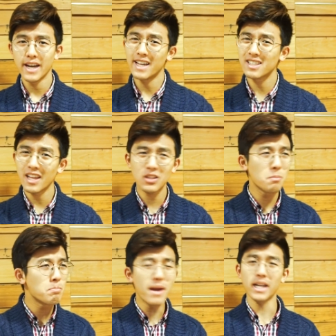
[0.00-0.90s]
It has
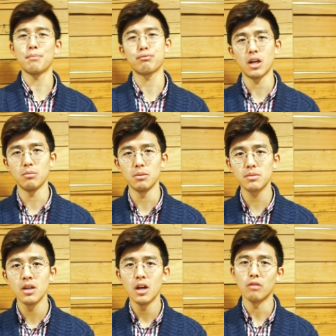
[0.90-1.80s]
led to many
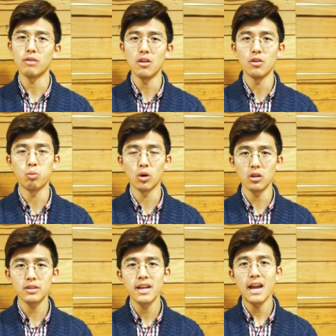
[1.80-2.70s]
problems around the
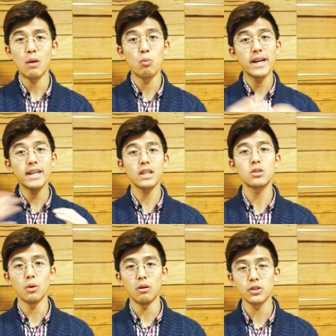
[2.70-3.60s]
world, and we
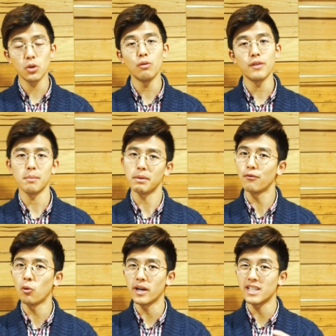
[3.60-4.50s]
need to solve it
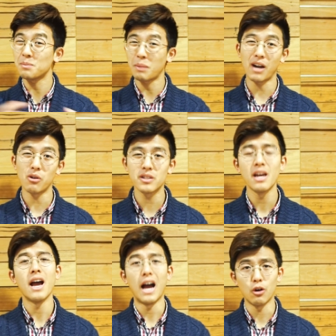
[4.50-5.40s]
before it
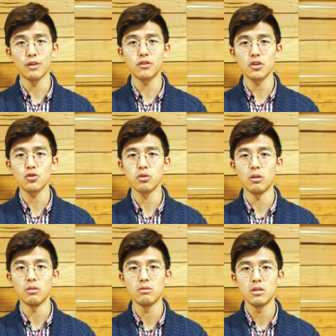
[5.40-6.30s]
spirals out of
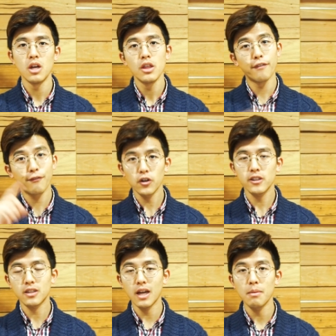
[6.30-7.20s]
control. The
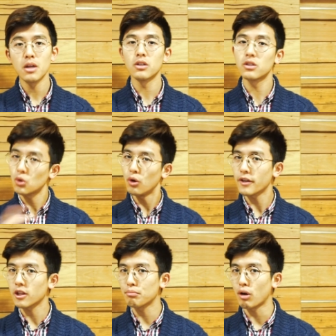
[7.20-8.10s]
first step to
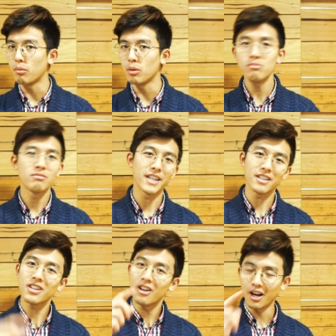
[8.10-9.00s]
solving the problem
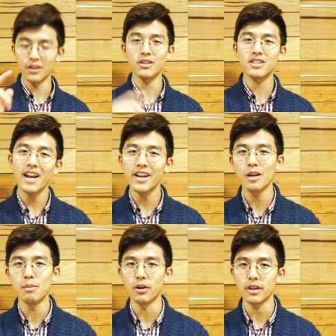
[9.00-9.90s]
is
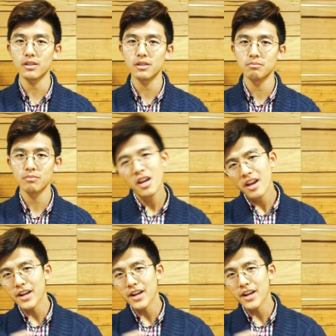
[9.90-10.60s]
understanding about it.